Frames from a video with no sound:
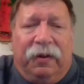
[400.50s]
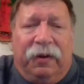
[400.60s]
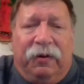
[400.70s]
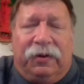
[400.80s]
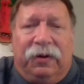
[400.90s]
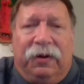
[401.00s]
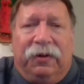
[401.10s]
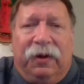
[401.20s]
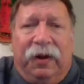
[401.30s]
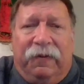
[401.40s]
There is
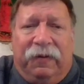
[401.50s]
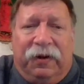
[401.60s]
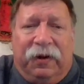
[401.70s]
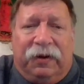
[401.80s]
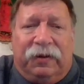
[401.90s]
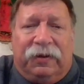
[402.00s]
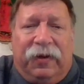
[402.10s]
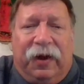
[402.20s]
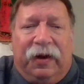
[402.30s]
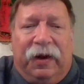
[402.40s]
no evidence
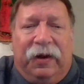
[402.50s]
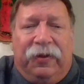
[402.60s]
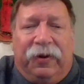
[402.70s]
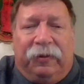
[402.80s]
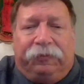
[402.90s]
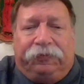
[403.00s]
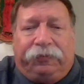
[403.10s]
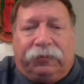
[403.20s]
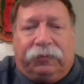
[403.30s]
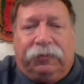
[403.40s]
that either
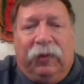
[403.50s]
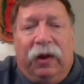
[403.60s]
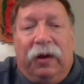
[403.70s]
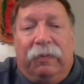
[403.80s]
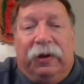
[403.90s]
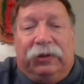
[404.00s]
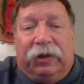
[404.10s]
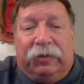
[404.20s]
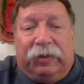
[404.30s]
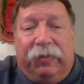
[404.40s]

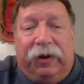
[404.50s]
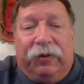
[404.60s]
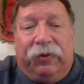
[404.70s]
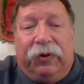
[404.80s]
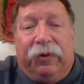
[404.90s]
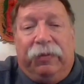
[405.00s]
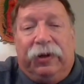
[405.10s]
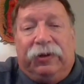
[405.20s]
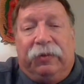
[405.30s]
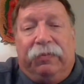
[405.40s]
Bishop Smith or
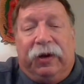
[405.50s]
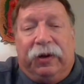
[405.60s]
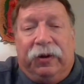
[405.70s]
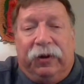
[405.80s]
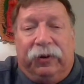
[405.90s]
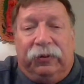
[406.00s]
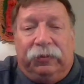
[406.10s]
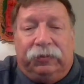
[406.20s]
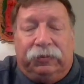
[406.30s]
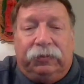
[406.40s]
Bishop McHugh
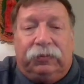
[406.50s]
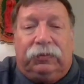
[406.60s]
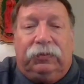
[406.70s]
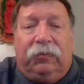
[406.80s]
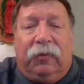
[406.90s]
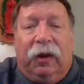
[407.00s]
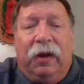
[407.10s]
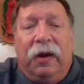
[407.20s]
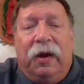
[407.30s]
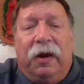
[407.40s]

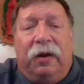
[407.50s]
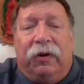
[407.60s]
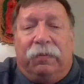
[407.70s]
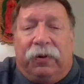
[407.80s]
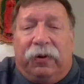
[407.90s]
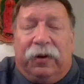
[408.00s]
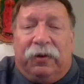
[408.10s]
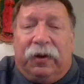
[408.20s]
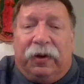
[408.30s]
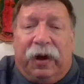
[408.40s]

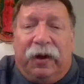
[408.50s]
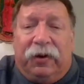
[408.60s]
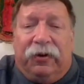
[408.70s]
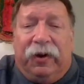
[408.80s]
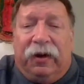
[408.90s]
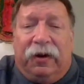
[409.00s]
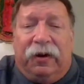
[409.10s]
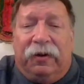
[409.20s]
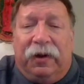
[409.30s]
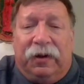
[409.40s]
reported the catering
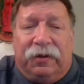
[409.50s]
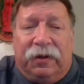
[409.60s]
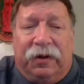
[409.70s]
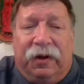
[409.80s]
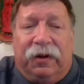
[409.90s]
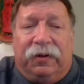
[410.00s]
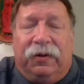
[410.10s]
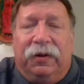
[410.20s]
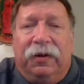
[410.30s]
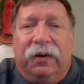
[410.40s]
hall incident
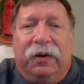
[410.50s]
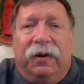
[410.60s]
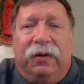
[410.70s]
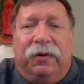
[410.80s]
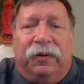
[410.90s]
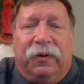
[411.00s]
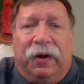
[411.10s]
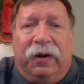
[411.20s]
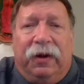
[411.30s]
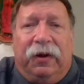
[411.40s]
to
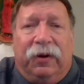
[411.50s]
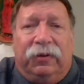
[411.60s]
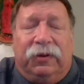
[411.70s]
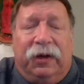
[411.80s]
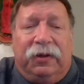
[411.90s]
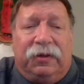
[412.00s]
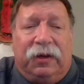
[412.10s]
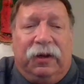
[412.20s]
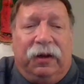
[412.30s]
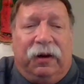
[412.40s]
any Holy
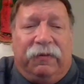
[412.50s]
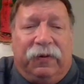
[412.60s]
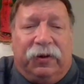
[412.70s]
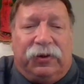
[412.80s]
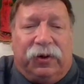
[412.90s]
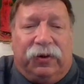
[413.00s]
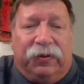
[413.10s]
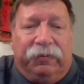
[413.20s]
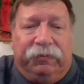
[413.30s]
See official.